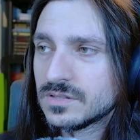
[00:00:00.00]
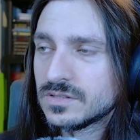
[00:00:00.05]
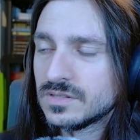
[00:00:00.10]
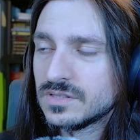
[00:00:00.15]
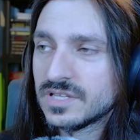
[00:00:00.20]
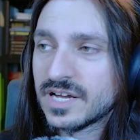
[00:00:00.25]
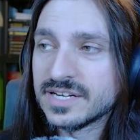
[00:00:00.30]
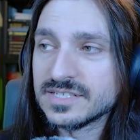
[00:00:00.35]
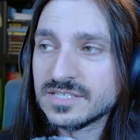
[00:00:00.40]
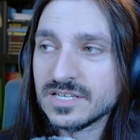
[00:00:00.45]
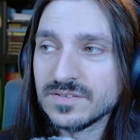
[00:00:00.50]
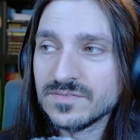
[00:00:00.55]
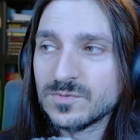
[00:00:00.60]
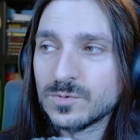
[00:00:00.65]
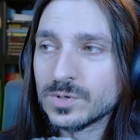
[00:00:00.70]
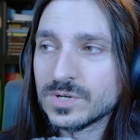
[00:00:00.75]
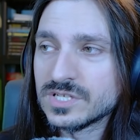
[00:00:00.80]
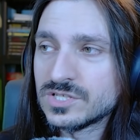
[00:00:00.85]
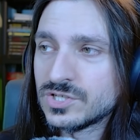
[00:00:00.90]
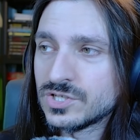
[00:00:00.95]

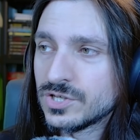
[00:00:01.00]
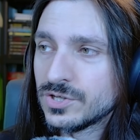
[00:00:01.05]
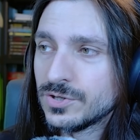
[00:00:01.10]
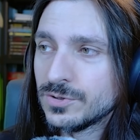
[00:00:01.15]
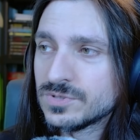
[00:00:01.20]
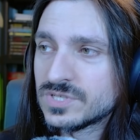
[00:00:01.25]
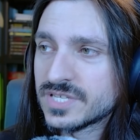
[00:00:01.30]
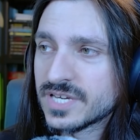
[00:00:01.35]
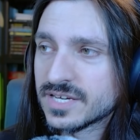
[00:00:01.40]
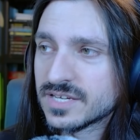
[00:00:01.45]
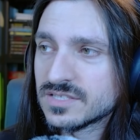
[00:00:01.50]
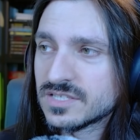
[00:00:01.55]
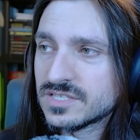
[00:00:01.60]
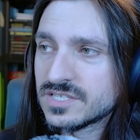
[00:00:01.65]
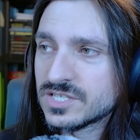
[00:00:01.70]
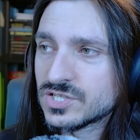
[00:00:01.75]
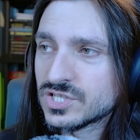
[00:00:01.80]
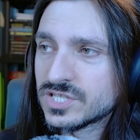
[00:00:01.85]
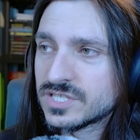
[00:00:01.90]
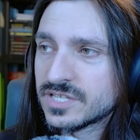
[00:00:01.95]
1942, second
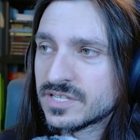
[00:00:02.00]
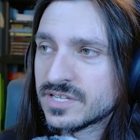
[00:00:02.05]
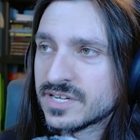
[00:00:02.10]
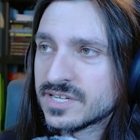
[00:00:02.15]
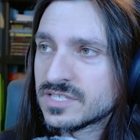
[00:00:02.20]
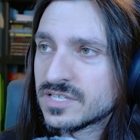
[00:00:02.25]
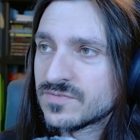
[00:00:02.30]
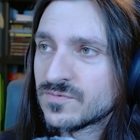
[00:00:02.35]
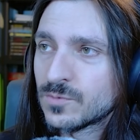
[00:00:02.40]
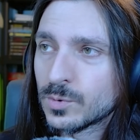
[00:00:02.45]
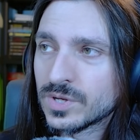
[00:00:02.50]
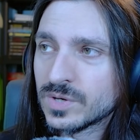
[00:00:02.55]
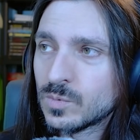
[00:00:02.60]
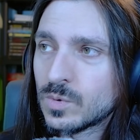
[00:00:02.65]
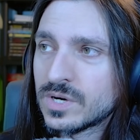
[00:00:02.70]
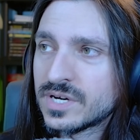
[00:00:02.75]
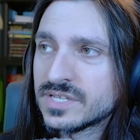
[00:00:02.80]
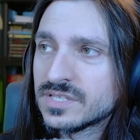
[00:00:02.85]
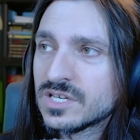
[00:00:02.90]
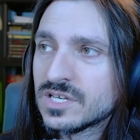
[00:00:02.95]
edition, and
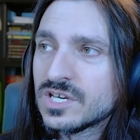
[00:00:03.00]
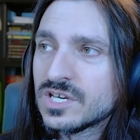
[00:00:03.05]
1941.